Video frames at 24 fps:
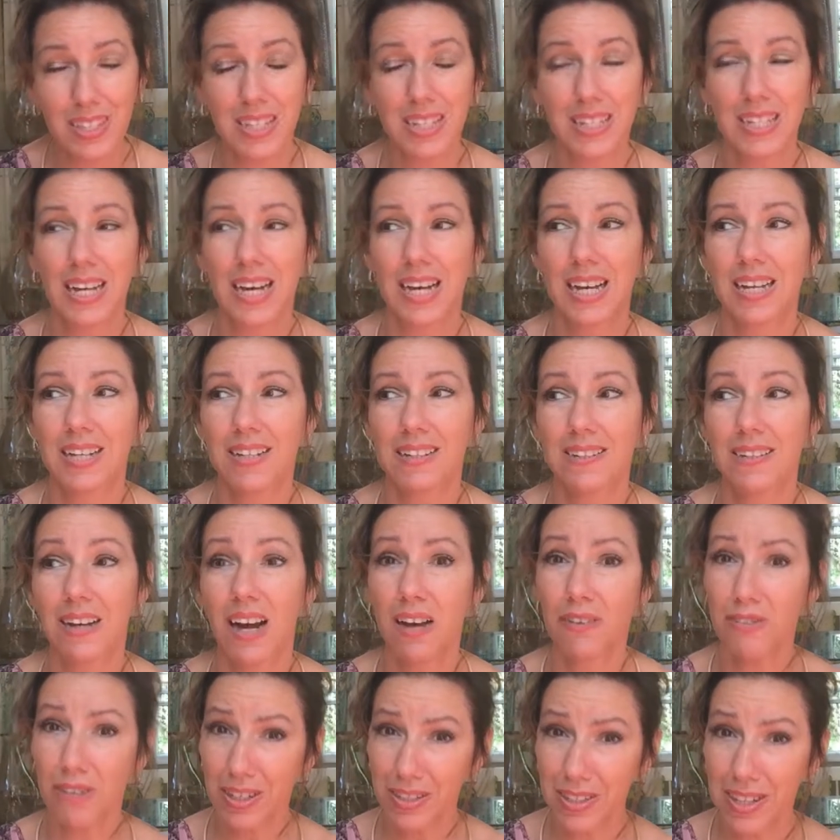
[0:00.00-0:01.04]
and
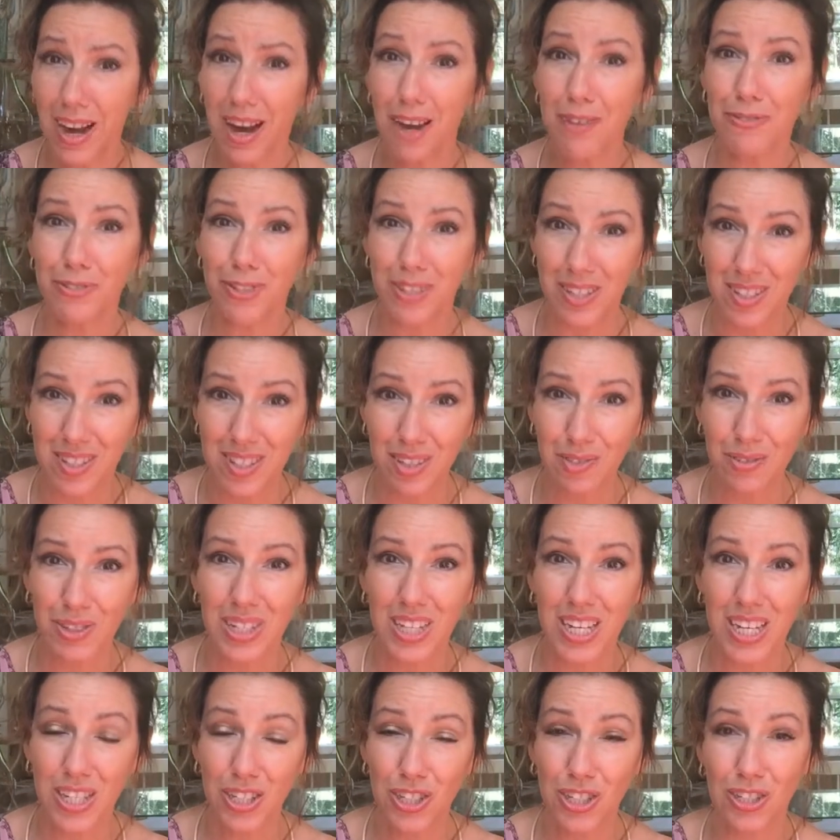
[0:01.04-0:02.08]
I've got conflicts in
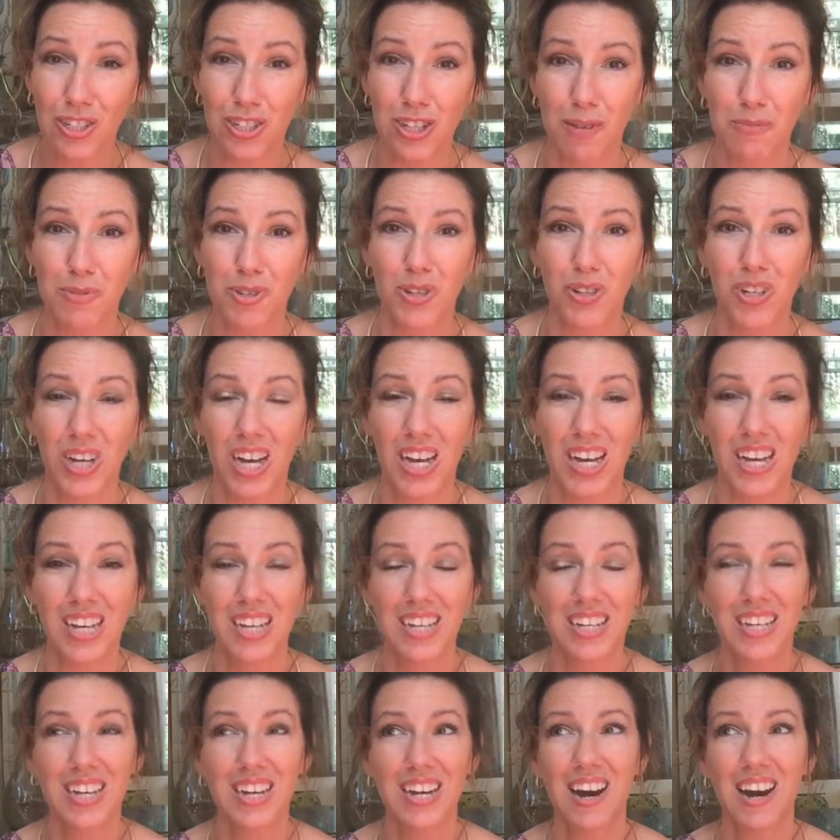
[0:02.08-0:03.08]
relationships, okay?